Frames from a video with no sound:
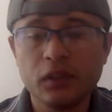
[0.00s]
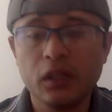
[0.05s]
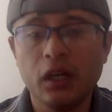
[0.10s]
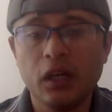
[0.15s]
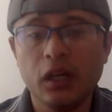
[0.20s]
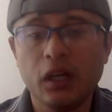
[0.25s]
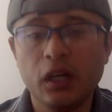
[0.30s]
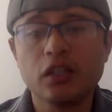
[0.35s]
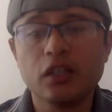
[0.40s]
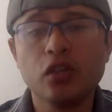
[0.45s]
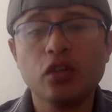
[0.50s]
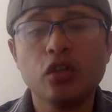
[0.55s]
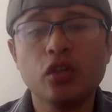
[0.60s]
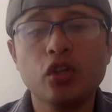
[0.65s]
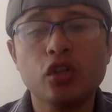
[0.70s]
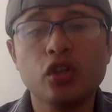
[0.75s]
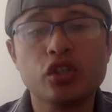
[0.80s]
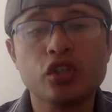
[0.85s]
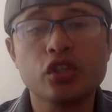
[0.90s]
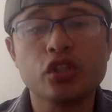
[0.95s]
As a
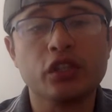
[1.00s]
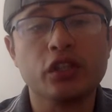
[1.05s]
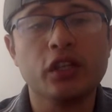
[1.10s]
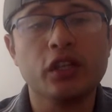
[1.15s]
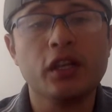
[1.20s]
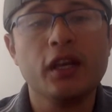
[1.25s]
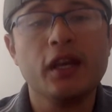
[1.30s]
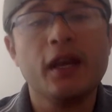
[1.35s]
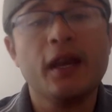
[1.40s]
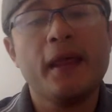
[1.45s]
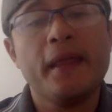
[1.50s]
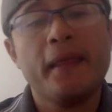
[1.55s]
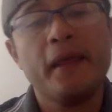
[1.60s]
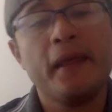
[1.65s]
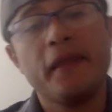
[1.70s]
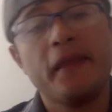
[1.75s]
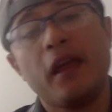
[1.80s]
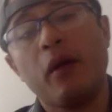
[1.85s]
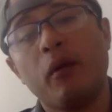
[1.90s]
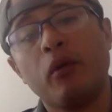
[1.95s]
conclusion, the
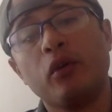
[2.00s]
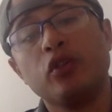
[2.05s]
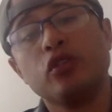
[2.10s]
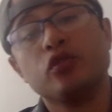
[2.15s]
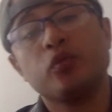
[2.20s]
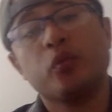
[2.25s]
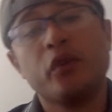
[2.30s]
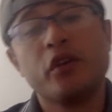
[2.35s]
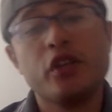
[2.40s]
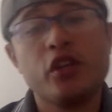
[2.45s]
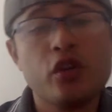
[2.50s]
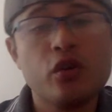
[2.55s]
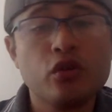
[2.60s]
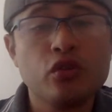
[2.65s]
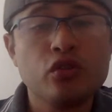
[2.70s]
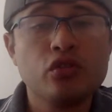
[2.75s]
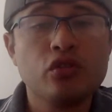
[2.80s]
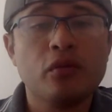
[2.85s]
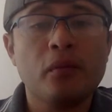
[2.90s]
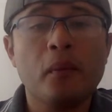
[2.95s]
neurons we
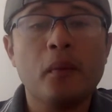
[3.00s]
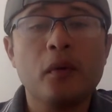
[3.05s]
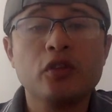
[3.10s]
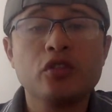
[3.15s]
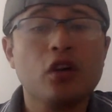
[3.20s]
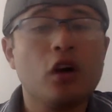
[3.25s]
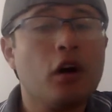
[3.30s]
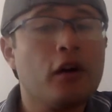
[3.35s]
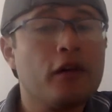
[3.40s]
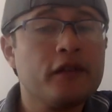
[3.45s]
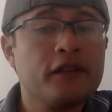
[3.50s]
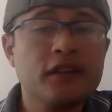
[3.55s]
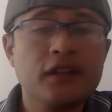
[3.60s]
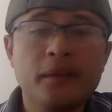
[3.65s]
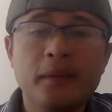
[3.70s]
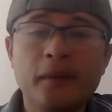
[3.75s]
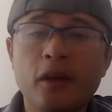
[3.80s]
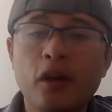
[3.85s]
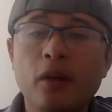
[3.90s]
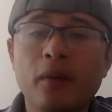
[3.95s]
use most often
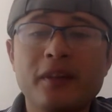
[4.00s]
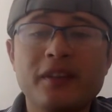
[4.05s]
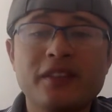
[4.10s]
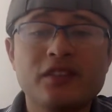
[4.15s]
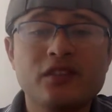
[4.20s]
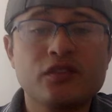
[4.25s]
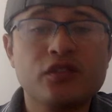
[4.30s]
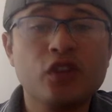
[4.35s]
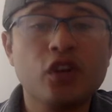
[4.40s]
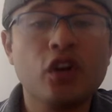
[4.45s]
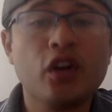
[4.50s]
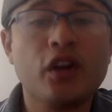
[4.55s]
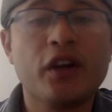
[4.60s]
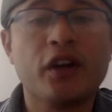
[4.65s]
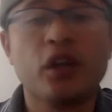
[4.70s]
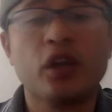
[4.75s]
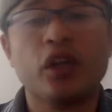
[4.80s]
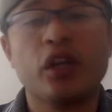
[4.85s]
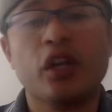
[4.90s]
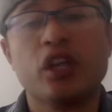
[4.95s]
develop stronger
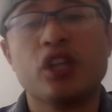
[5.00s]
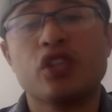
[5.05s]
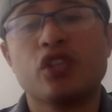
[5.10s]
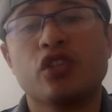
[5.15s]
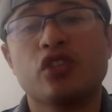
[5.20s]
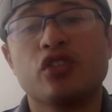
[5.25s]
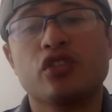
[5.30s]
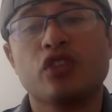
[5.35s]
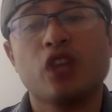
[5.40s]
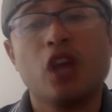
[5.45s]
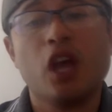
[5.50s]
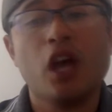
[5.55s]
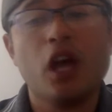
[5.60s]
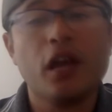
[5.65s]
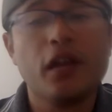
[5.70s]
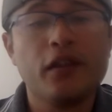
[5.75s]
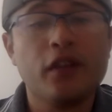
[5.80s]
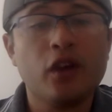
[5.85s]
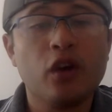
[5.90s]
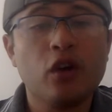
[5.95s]
connections,
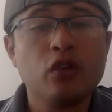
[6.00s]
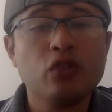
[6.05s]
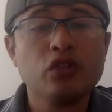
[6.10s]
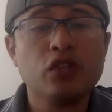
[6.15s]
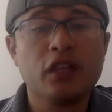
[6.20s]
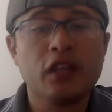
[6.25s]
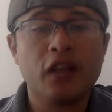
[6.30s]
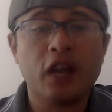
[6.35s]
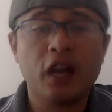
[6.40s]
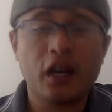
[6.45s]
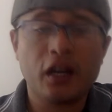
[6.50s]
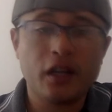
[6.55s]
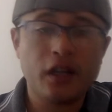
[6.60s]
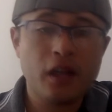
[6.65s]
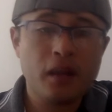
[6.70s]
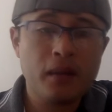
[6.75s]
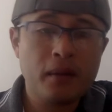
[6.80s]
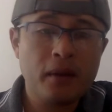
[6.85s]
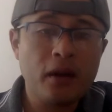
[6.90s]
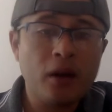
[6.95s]
and those that are
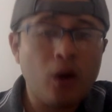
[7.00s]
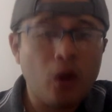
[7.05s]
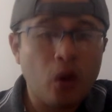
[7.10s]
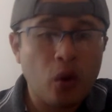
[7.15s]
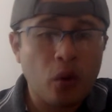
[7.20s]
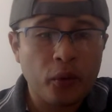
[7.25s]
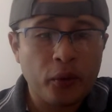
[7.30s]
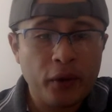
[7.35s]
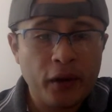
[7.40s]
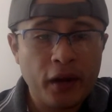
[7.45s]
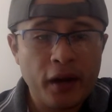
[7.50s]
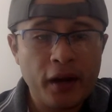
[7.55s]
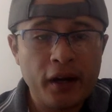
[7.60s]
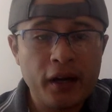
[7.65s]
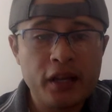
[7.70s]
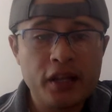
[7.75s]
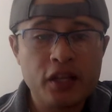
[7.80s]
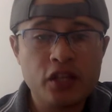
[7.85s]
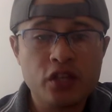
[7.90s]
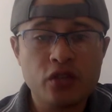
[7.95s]
never or
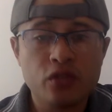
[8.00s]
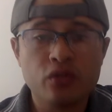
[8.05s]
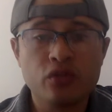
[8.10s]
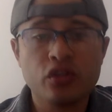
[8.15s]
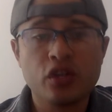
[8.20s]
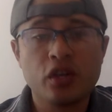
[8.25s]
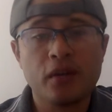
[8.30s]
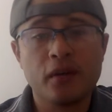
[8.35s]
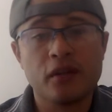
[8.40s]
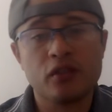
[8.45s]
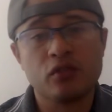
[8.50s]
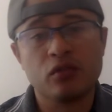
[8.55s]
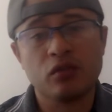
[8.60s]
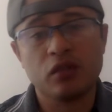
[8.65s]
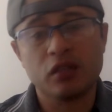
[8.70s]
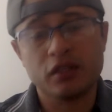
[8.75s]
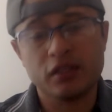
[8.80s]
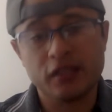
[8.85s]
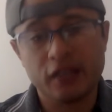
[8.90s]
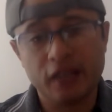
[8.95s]
rarely used
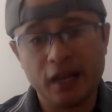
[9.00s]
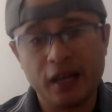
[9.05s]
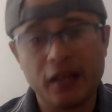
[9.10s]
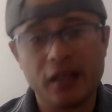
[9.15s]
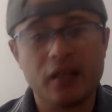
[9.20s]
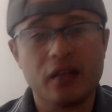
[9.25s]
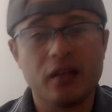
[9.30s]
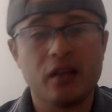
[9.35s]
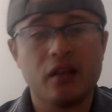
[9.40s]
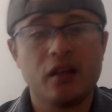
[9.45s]
eventually die.